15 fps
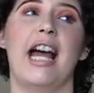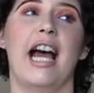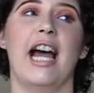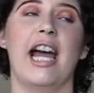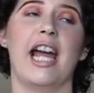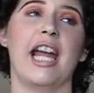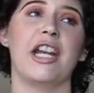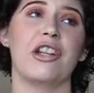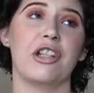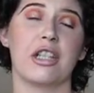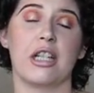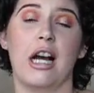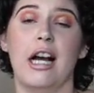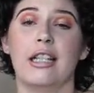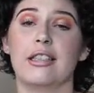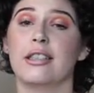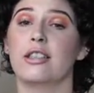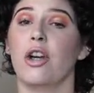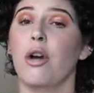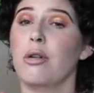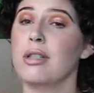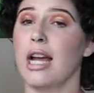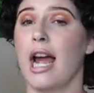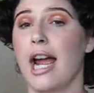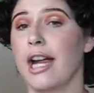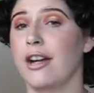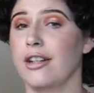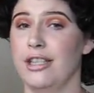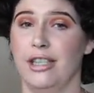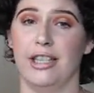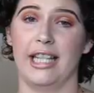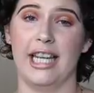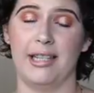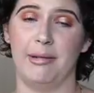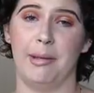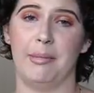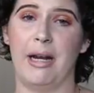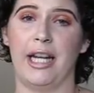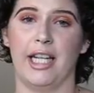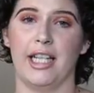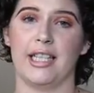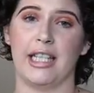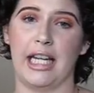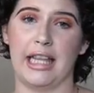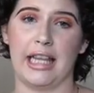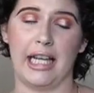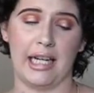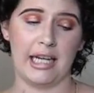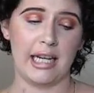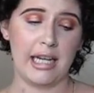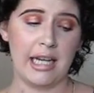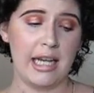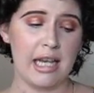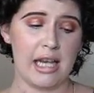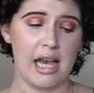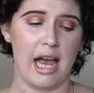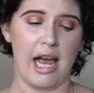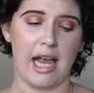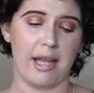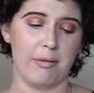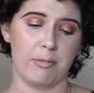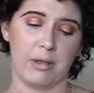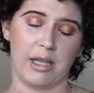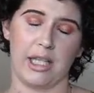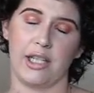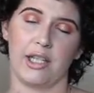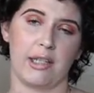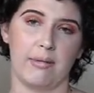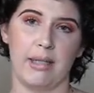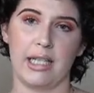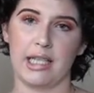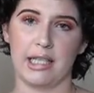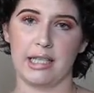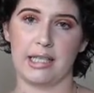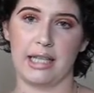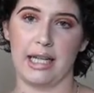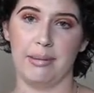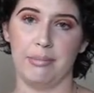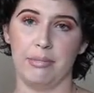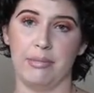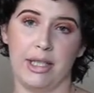I just got so tired near the end of my pregnancy that I really just wanted to sleep.